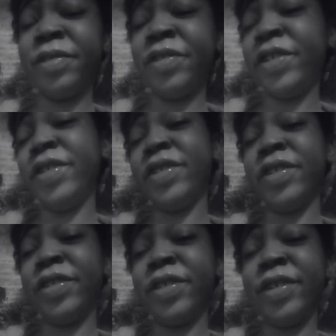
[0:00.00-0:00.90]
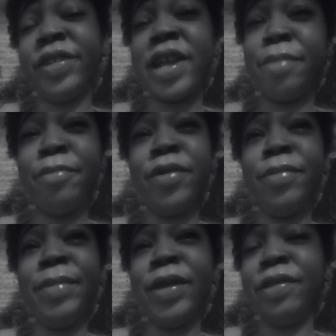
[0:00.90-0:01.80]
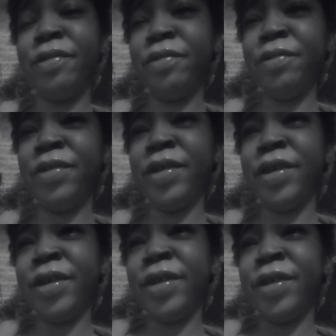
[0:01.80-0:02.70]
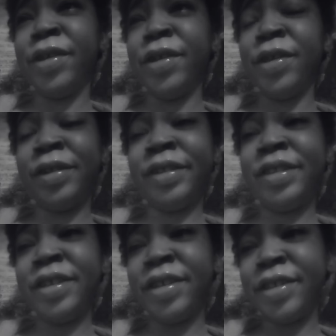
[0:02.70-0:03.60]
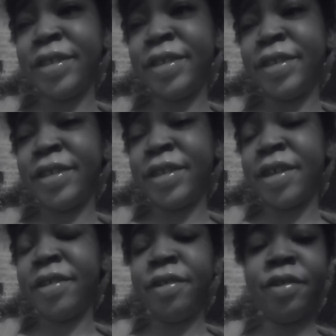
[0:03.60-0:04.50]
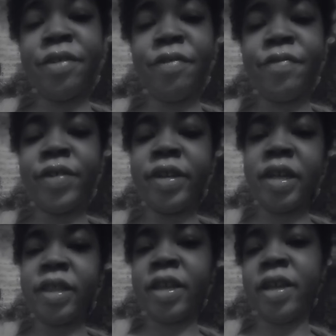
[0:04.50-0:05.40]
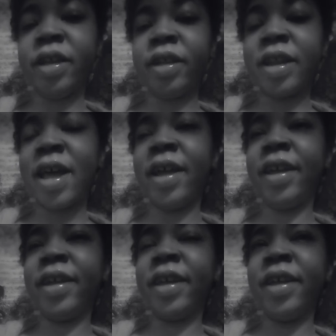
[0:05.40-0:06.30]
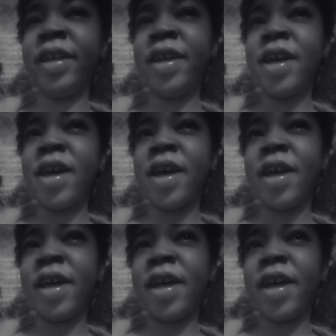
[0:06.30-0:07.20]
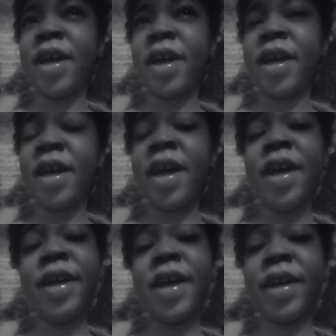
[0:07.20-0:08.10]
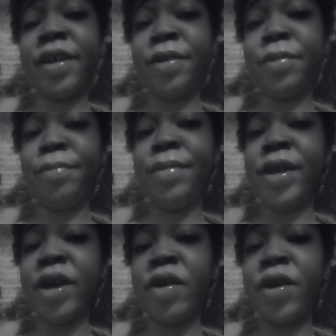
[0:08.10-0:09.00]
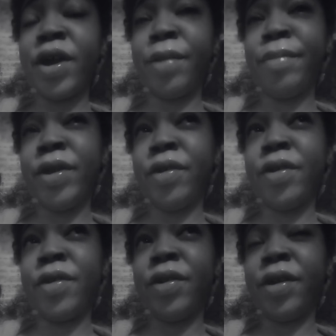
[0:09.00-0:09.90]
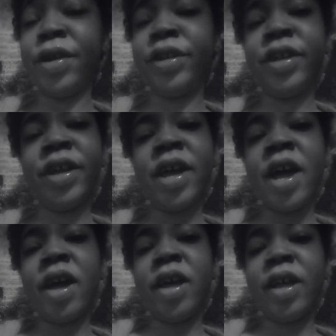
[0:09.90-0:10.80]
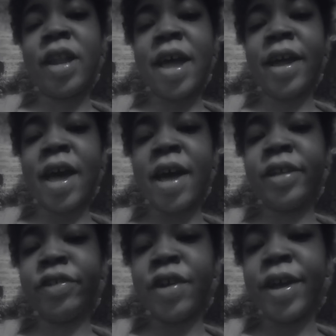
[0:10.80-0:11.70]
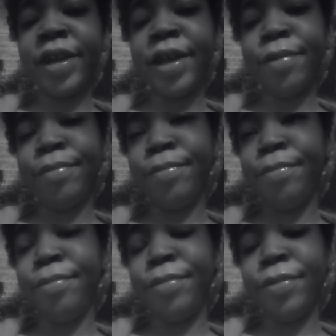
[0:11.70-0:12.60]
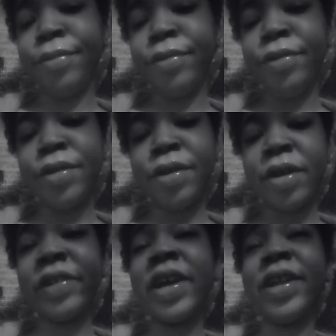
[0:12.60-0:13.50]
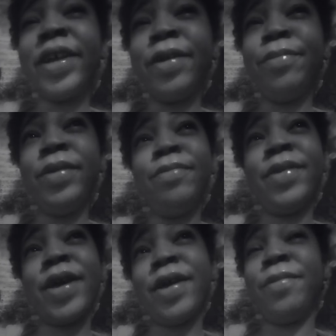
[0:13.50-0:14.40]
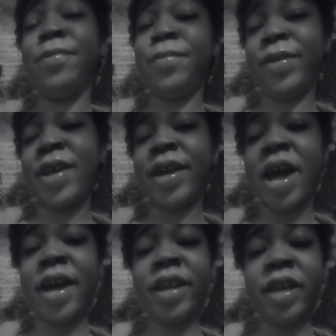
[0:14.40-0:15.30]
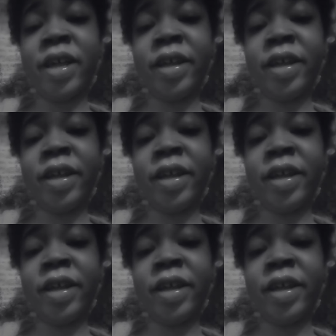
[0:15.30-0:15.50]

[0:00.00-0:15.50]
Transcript: Jesus is not putting me through this, you know, for nothing. Like, I got a big heart, pure heart. Like, I try to help you know, I try to help people out when I got it.